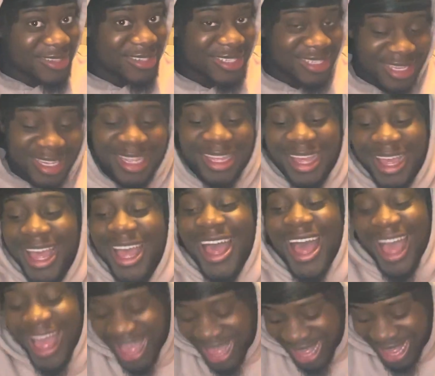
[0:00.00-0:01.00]
shit.
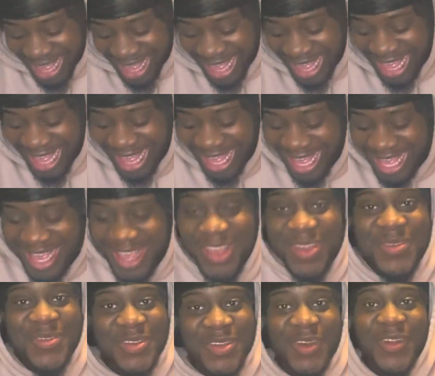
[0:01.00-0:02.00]

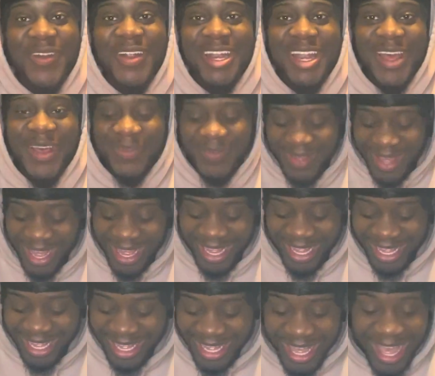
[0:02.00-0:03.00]
We gonna run that back.
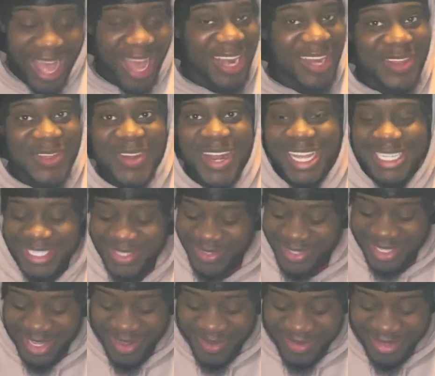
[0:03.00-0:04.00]
I knew that shit
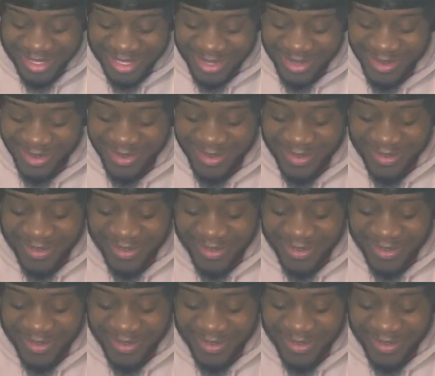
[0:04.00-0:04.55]
was coming too.